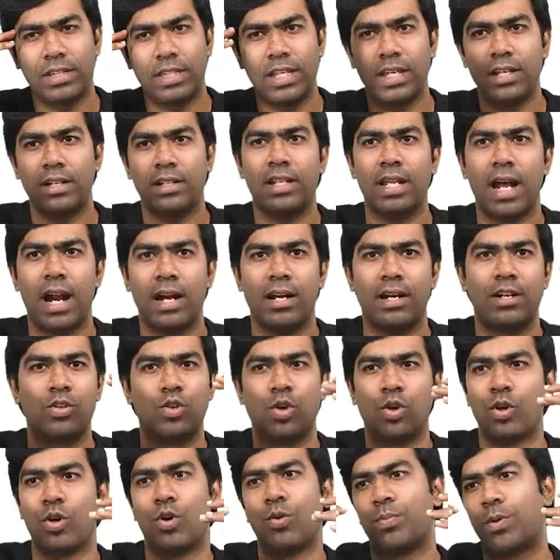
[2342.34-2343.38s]
think that,
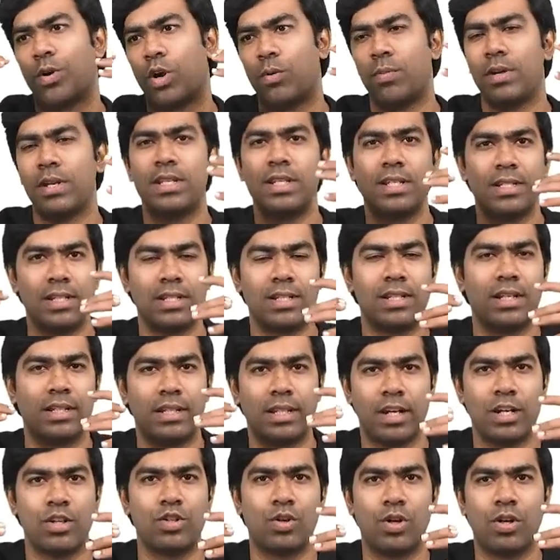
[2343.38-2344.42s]
probably this is the
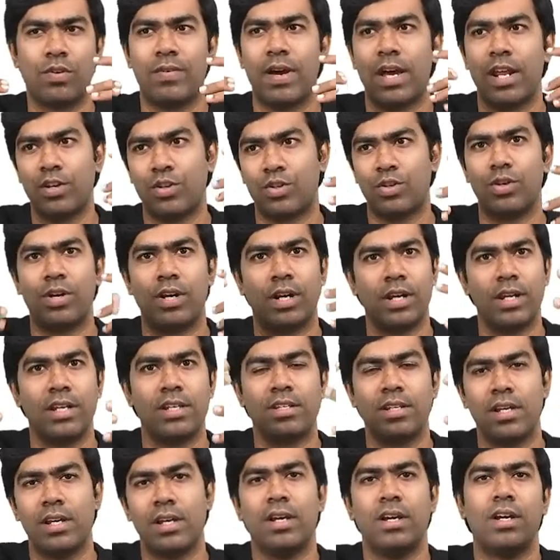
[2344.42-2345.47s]
threshold where you should
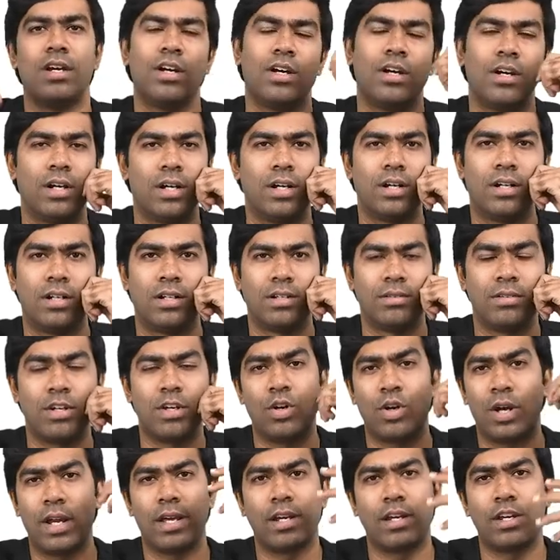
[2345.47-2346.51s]
release,
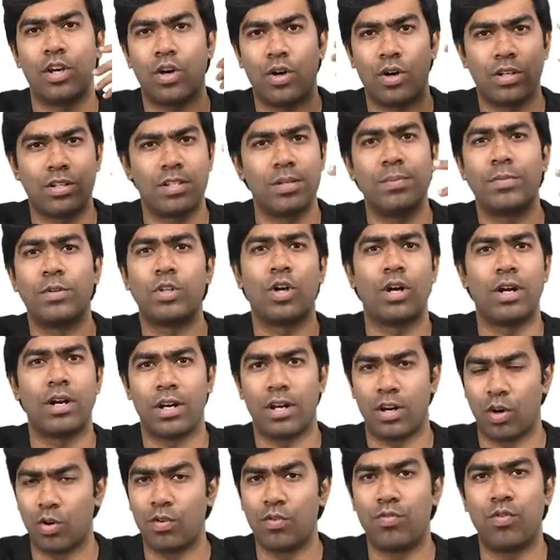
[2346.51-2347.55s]
like your
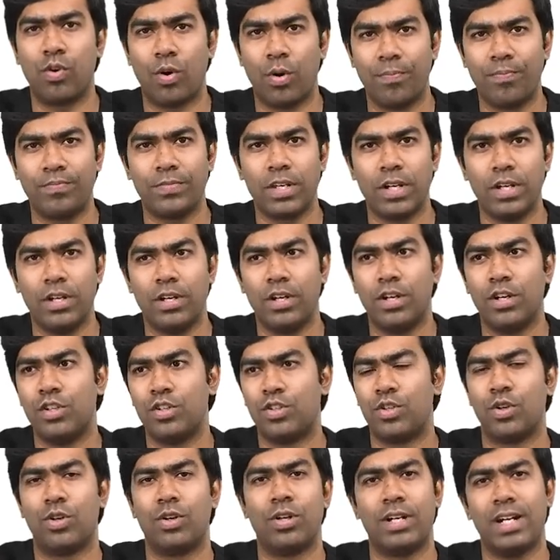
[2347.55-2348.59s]
sympathioadrenal outflow.
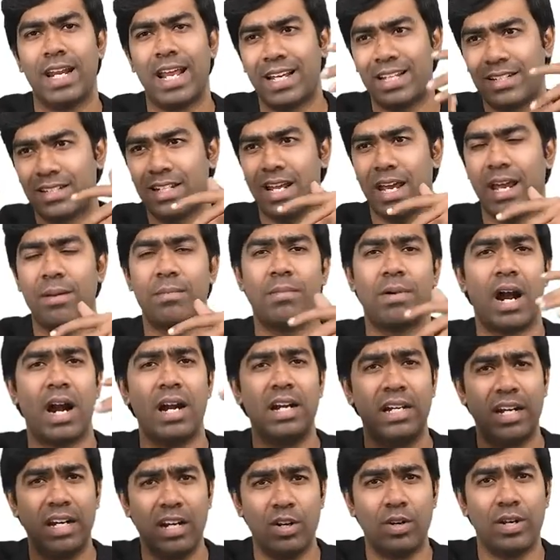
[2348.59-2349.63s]
So next time,
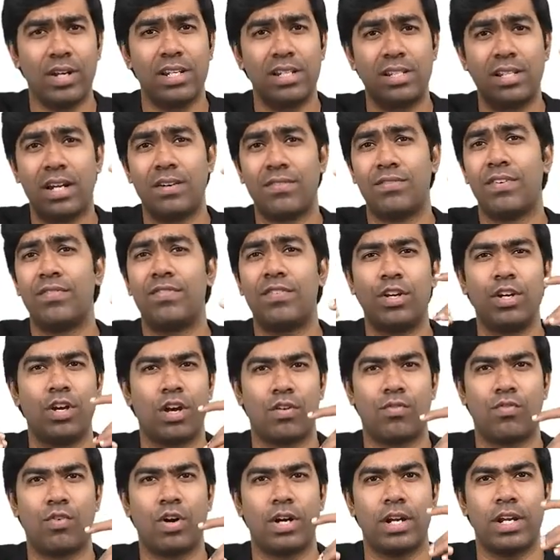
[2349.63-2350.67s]
until you reach that 50
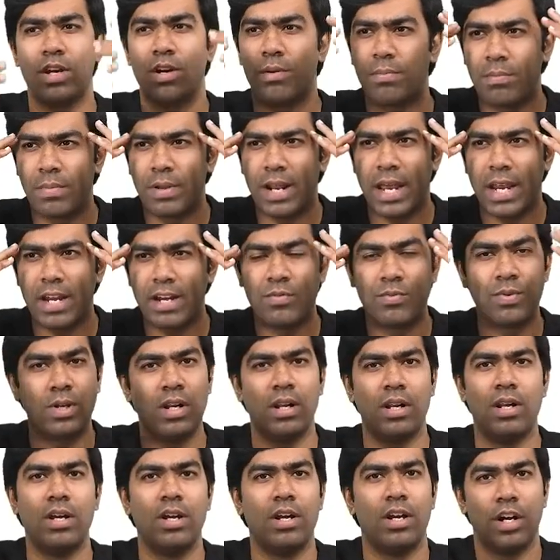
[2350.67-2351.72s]
or 40, your brain
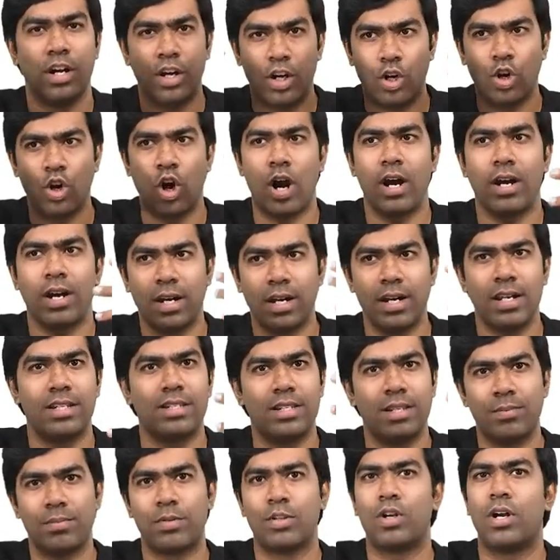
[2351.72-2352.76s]
will not
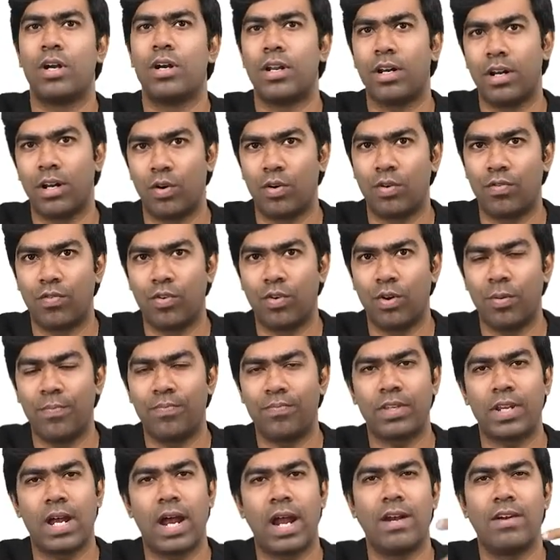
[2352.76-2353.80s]
release sympathioadrenal outflow
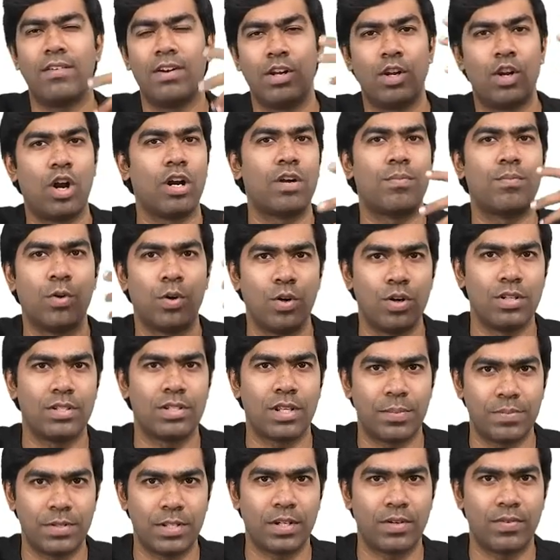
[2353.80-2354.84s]
and will not produce
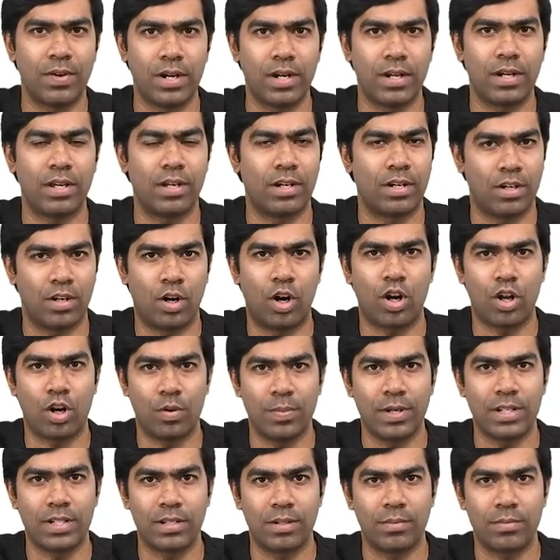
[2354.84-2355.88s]
subsequent
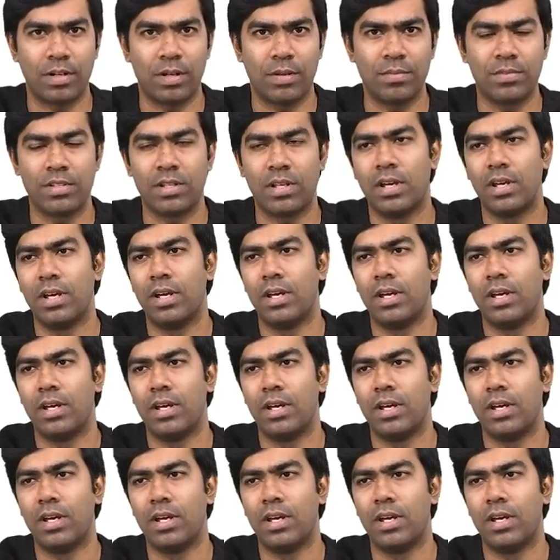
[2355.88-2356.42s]
autonomic symptoms.